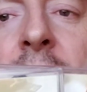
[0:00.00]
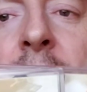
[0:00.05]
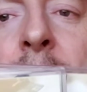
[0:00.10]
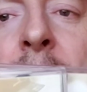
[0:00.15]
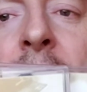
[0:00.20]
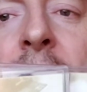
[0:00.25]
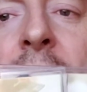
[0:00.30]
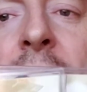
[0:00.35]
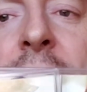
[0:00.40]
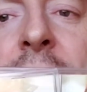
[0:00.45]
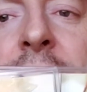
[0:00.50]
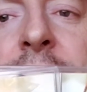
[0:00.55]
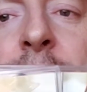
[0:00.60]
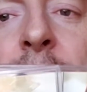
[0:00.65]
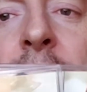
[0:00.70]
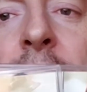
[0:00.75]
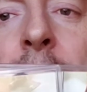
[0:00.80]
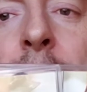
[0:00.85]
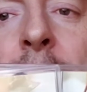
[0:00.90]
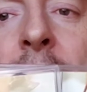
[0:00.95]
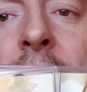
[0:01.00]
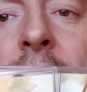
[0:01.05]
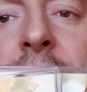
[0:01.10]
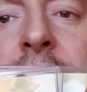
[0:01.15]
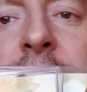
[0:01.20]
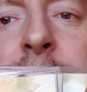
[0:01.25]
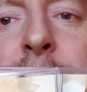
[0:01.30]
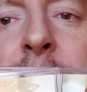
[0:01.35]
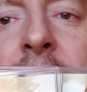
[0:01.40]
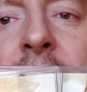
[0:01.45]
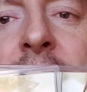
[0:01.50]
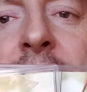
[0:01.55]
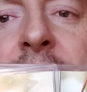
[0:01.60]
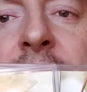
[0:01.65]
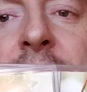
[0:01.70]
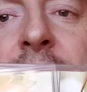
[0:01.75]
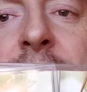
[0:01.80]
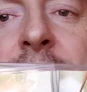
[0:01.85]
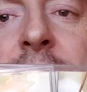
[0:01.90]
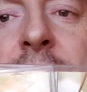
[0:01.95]
I might like this one a little better just because
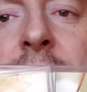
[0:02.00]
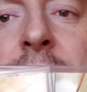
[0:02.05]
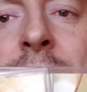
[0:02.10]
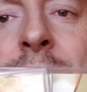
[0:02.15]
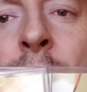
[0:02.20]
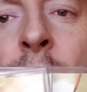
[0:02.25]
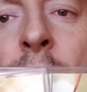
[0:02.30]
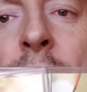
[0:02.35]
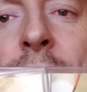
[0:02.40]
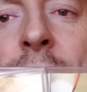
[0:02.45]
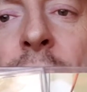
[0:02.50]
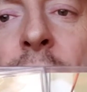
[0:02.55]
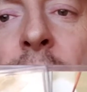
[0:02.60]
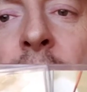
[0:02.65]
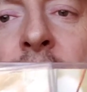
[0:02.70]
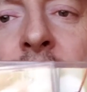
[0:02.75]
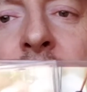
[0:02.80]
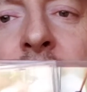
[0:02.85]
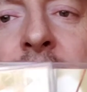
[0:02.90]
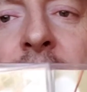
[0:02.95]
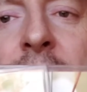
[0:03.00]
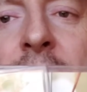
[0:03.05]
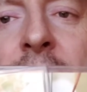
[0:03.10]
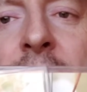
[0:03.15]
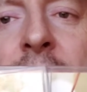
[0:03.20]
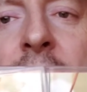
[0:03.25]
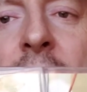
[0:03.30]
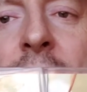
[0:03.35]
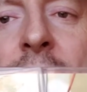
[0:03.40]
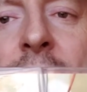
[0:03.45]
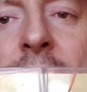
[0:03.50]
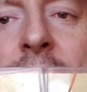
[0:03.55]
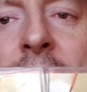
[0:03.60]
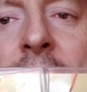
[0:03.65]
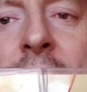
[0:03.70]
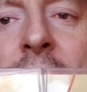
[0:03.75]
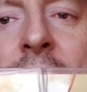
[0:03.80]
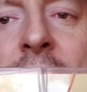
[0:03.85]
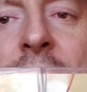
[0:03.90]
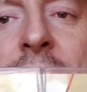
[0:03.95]
it's more full of the color
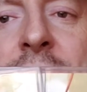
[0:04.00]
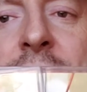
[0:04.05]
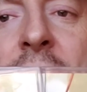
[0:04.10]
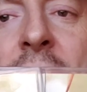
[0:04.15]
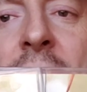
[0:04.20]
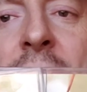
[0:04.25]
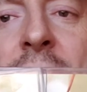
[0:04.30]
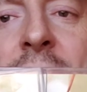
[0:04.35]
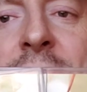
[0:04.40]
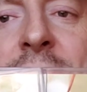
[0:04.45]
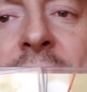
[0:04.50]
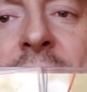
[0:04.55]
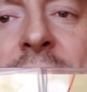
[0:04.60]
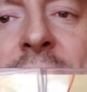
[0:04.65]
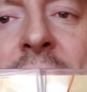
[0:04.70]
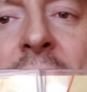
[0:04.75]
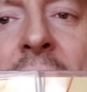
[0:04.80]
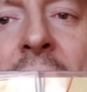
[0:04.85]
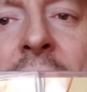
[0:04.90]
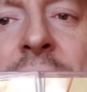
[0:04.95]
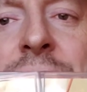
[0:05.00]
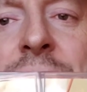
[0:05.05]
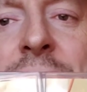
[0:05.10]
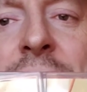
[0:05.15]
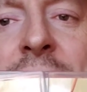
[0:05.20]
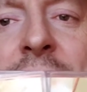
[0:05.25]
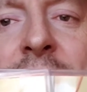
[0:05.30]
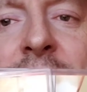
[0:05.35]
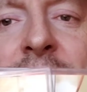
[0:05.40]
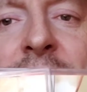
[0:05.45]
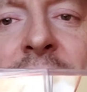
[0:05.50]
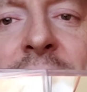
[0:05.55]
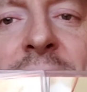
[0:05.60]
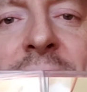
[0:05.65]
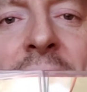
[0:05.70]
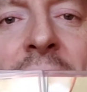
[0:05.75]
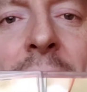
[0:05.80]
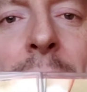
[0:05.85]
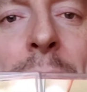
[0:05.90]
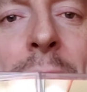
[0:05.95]
there, and it says
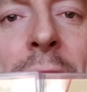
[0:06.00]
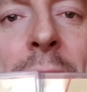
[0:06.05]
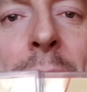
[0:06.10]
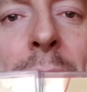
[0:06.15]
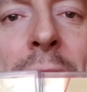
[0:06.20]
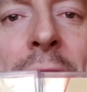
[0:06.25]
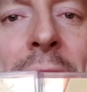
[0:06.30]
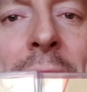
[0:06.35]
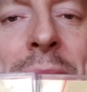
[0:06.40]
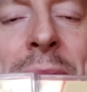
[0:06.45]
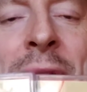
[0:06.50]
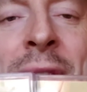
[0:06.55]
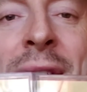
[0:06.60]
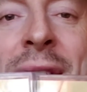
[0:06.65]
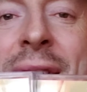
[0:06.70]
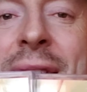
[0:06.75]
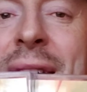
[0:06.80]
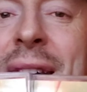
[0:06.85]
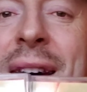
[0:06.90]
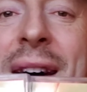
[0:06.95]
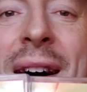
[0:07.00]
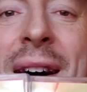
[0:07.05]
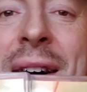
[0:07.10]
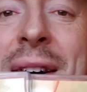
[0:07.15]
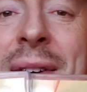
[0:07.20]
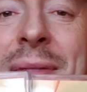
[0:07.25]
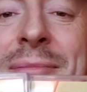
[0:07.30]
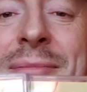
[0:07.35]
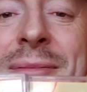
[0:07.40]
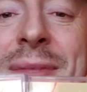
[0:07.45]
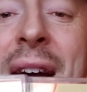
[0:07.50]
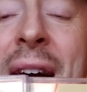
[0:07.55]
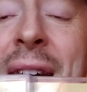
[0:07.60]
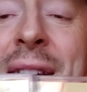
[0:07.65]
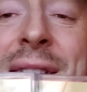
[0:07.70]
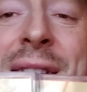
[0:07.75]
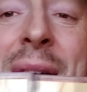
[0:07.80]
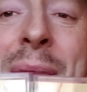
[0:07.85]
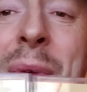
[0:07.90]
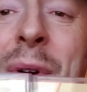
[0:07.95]
Tampa, but.
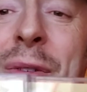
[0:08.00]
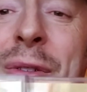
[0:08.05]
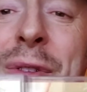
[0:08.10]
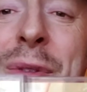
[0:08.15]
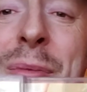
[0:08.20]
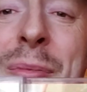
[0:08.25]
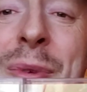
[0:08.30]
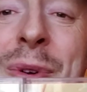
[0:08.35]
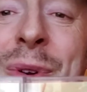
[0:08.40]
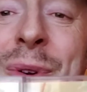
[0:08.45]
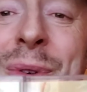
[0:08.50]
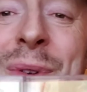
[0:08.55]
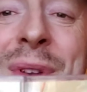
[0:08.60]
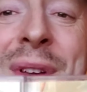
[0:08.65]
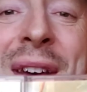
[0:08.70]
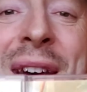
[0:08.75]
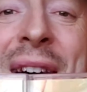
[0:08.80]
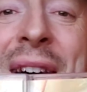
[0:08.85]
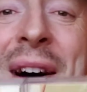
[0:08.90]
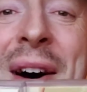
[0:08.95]
Guys, I'm over the moon.